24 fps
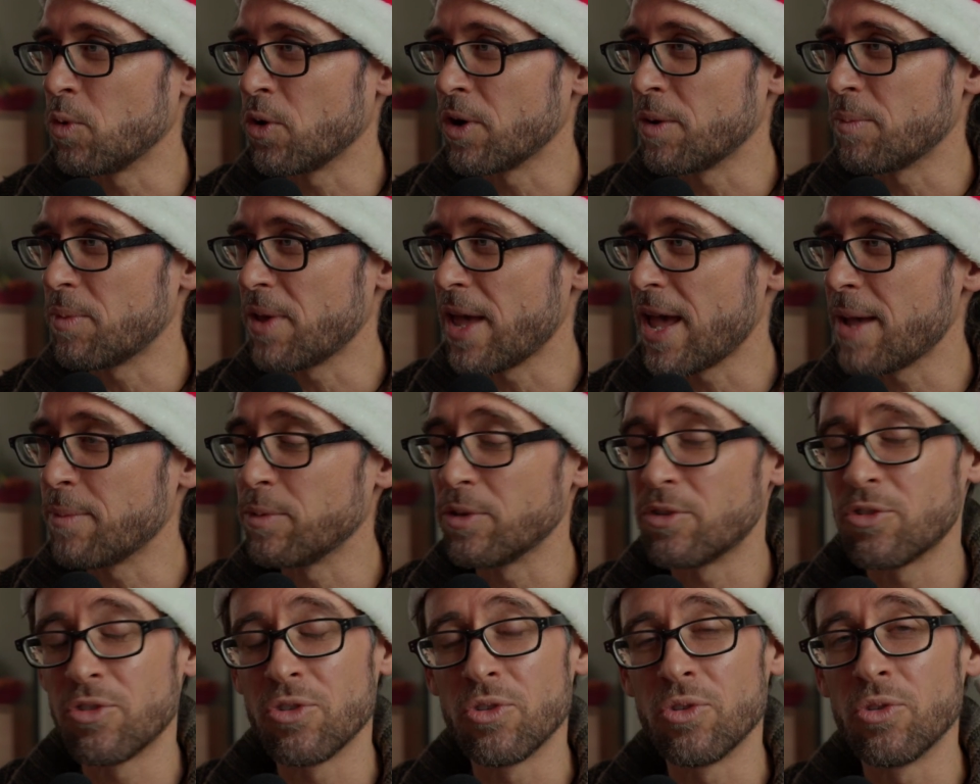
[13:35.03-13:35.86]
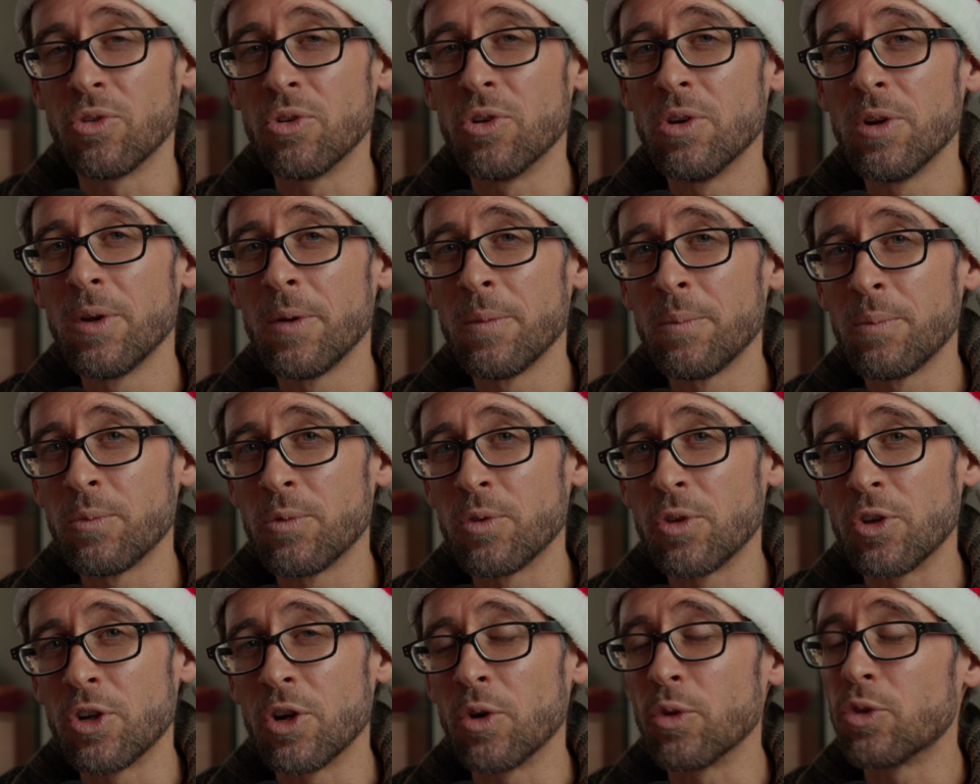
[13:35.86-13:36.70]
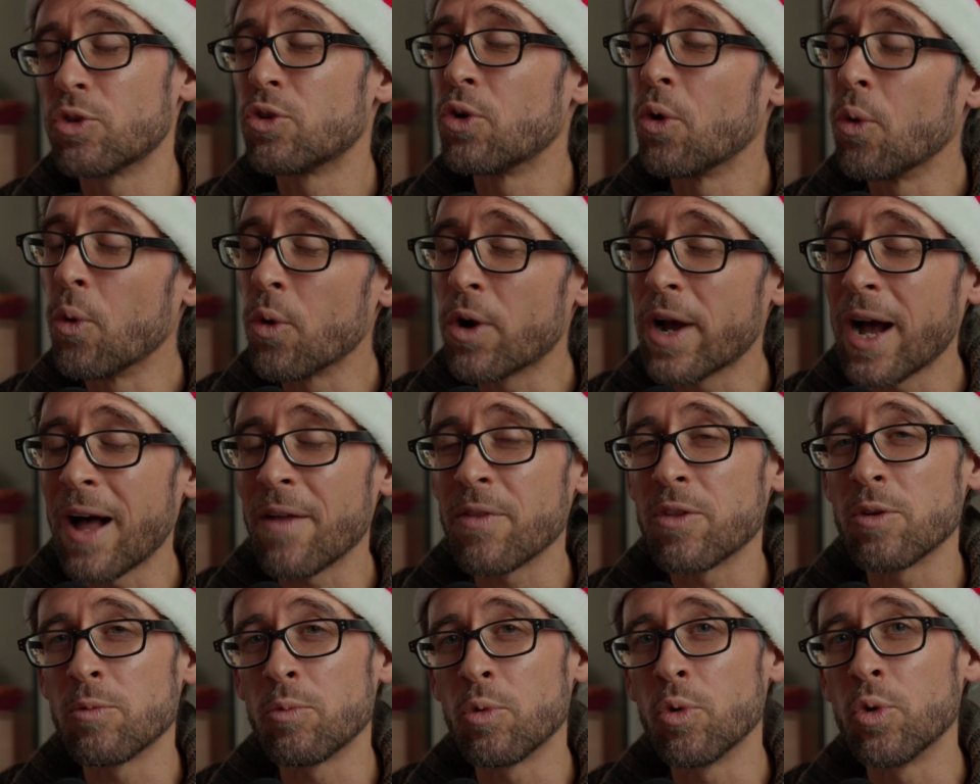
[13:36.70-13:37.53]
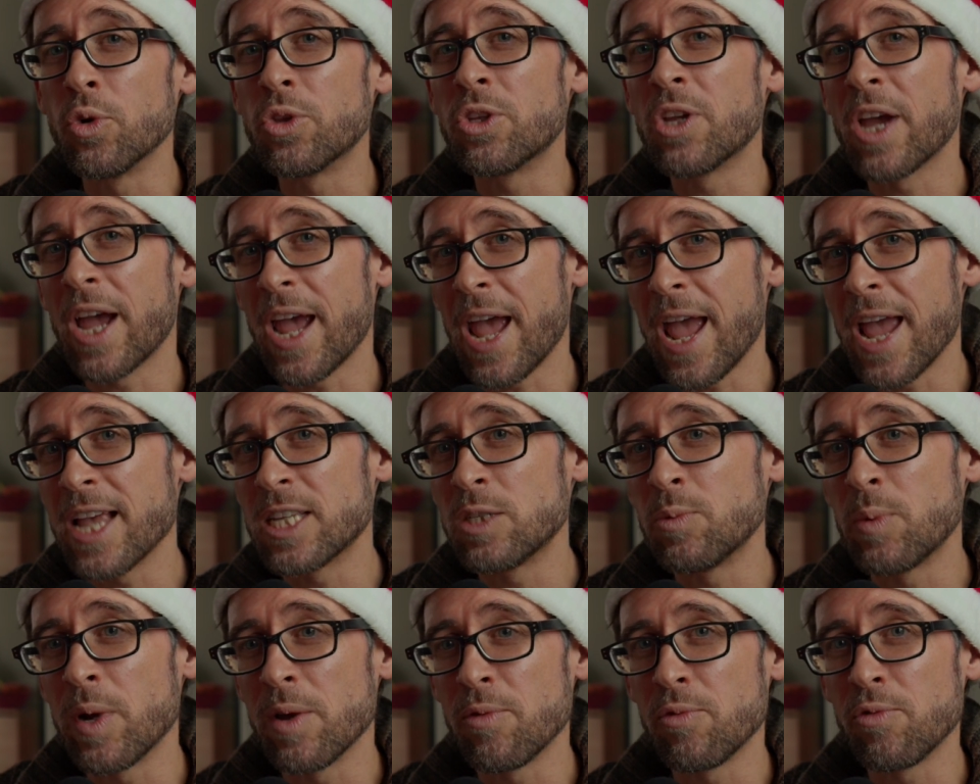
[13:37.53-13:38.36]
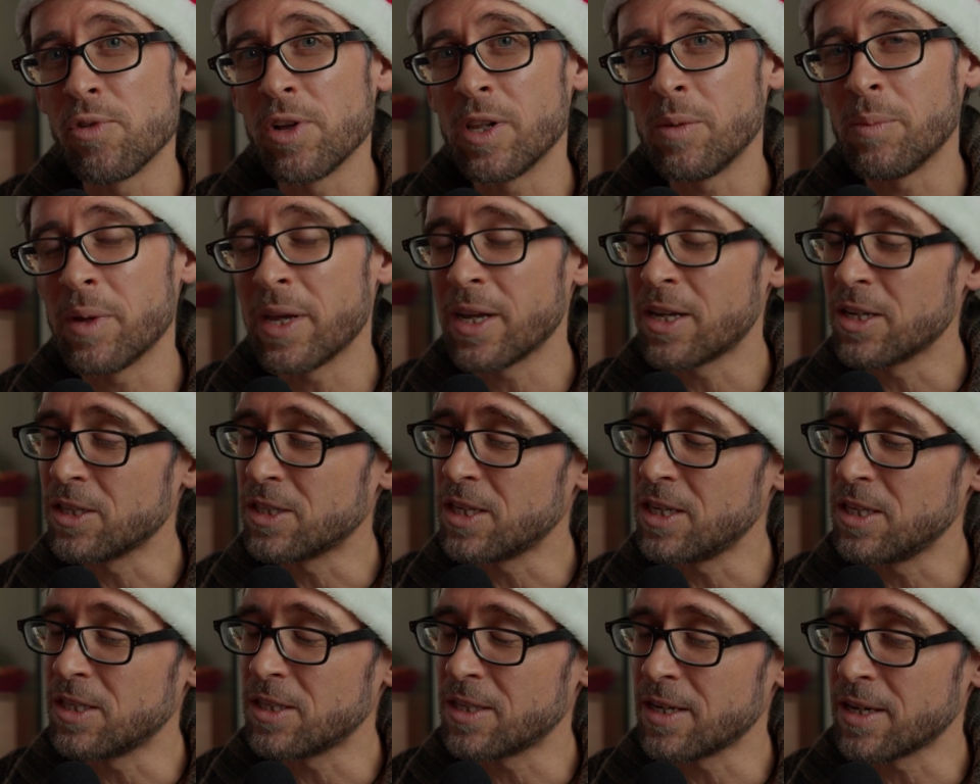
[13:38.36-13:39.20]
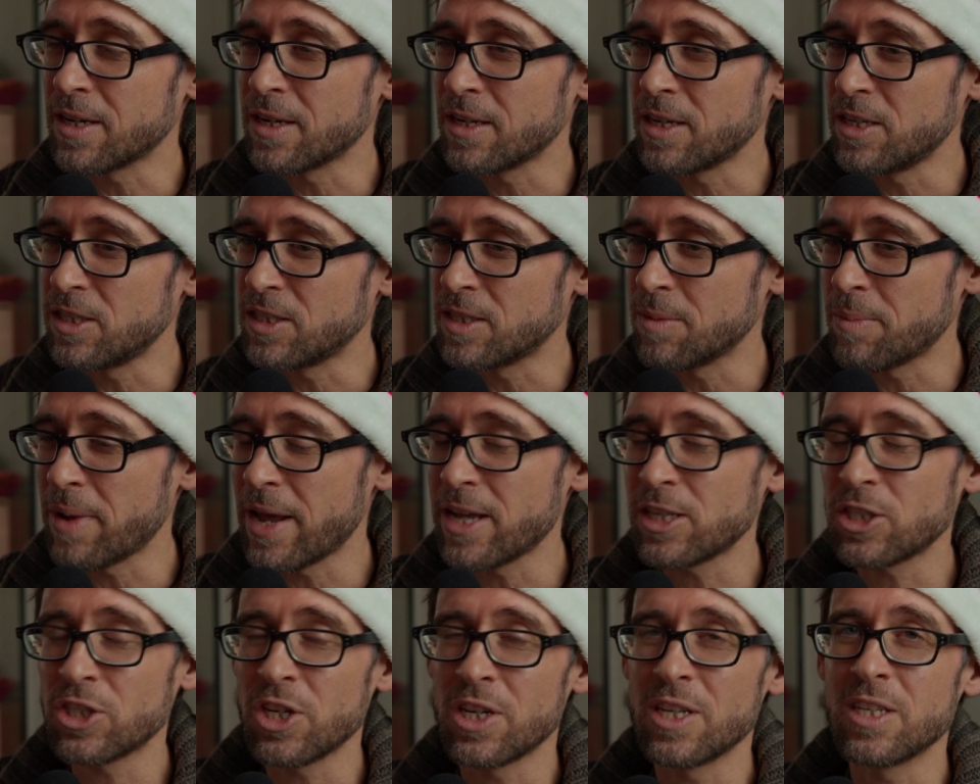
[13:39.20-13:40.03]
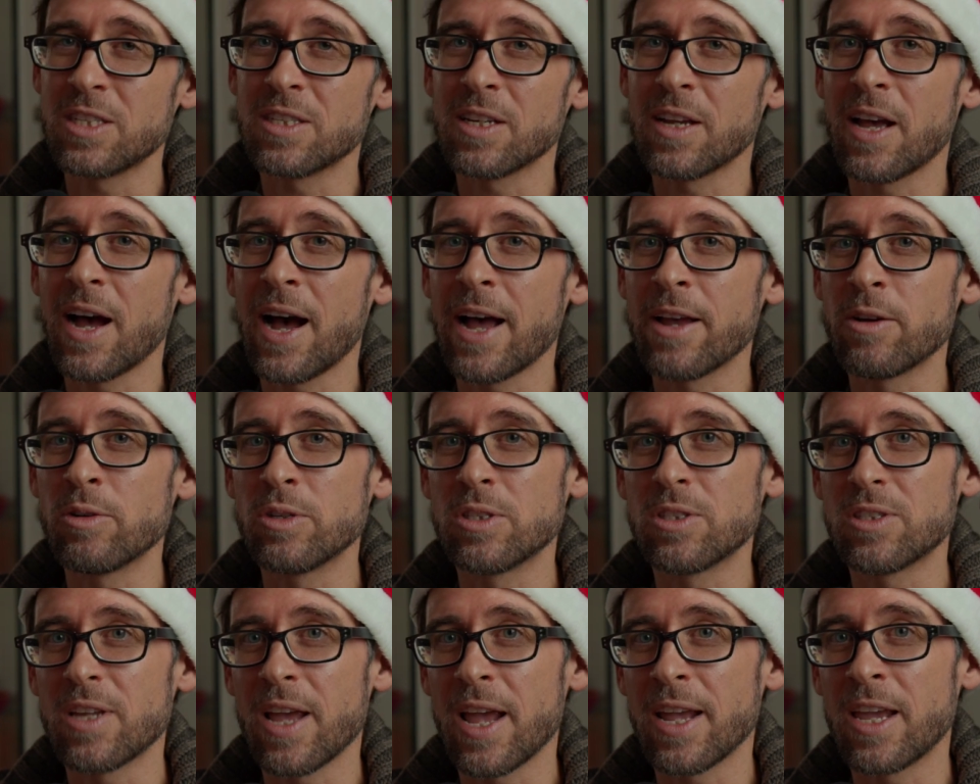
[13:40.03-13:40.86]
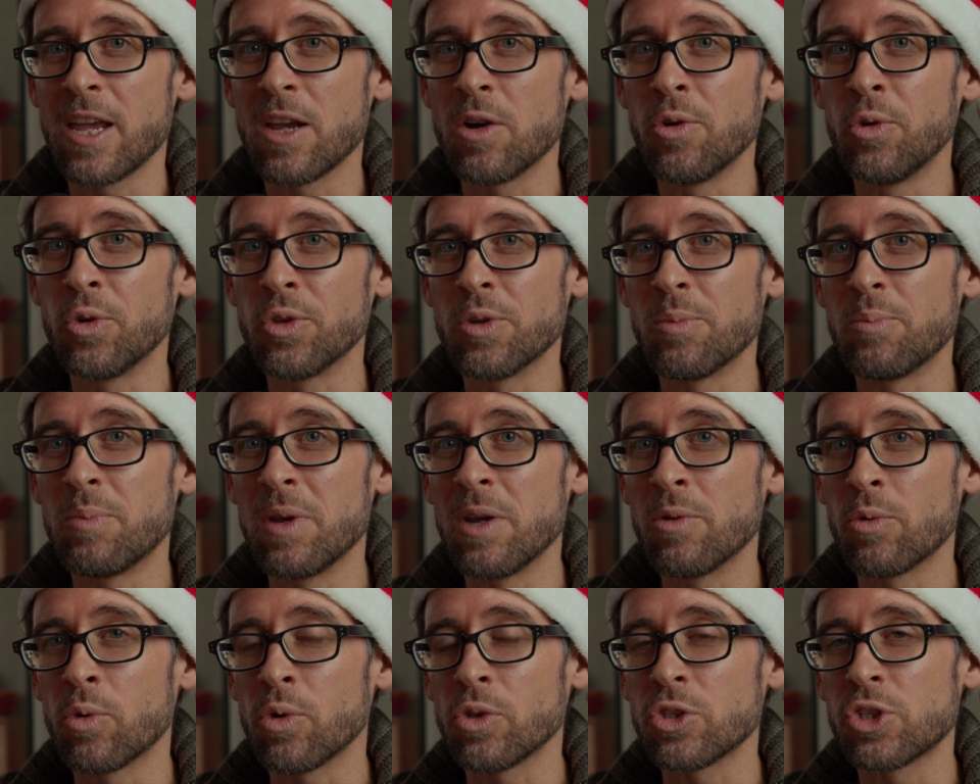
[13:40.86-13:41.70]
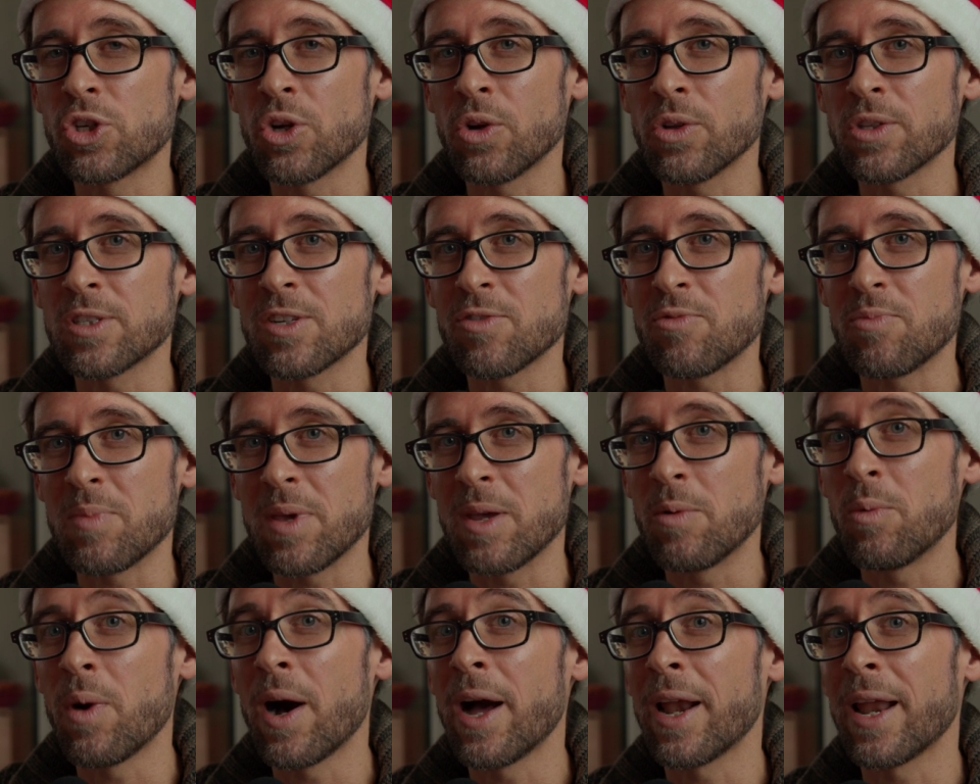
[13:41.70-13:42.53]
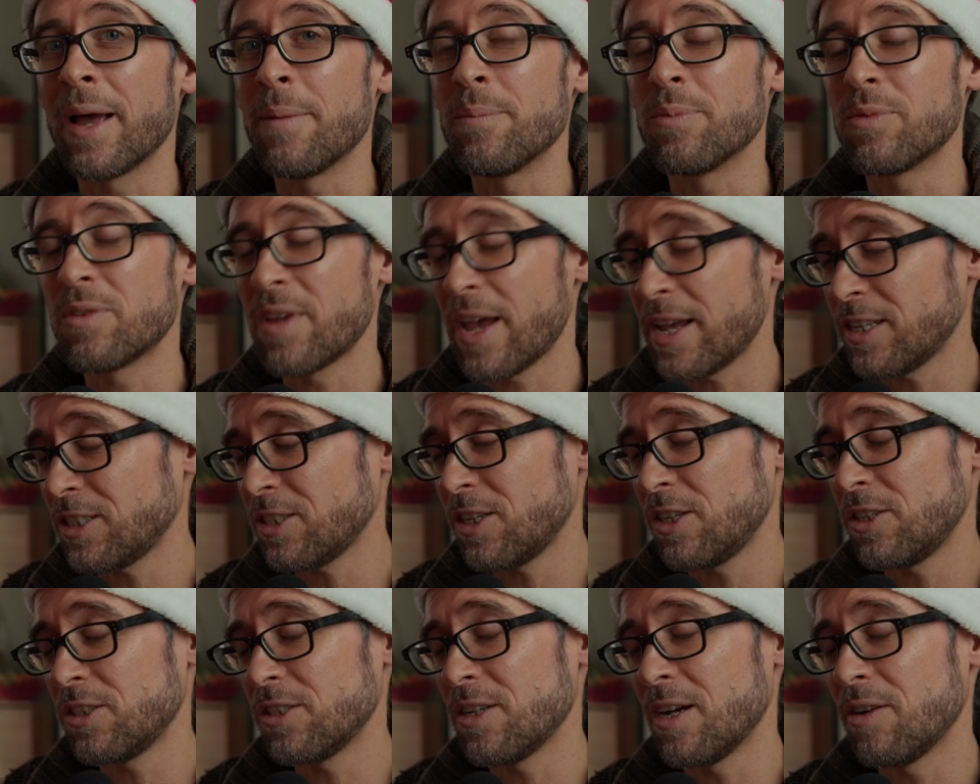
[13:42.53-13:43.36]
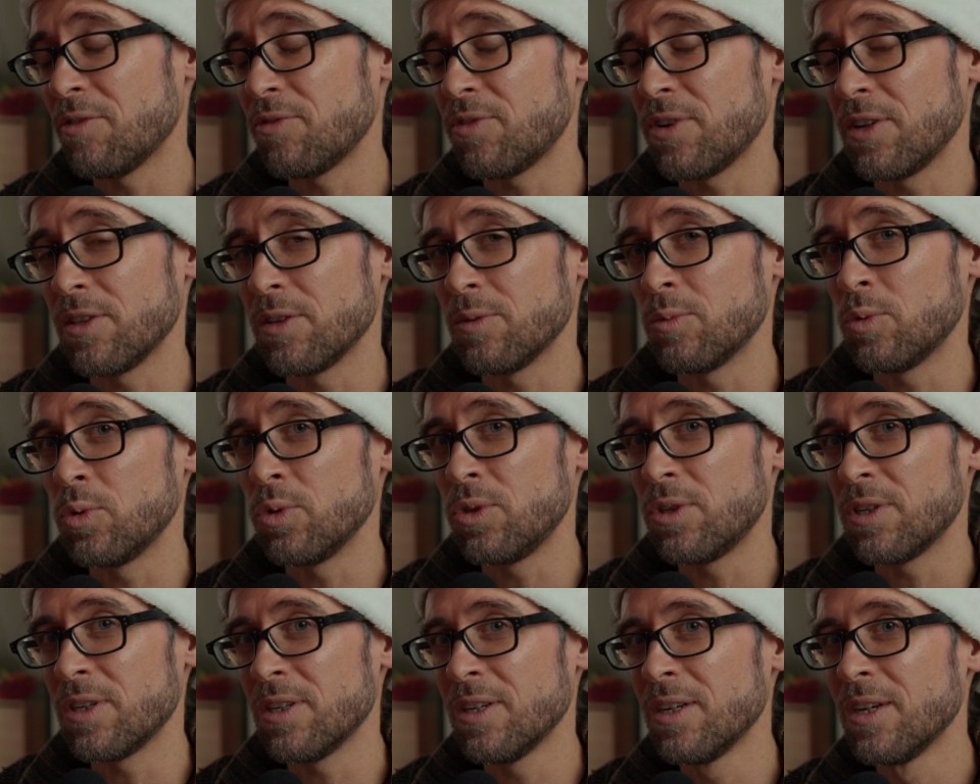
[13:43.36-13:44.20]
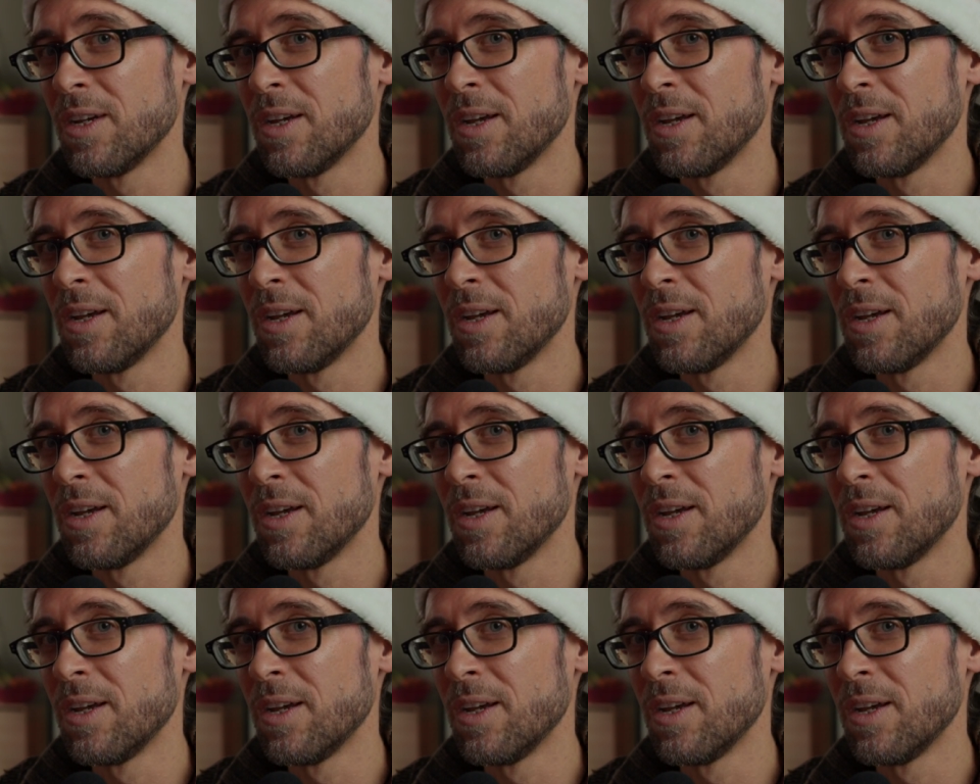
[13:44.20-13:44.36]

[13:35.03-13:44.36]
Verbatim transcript: we want to be able to, you know, talk underwater as we're filming, because he's the, he's Sebastian, he's the guy who's taking all the B-roll shots of me while I'm testing stuff underwater.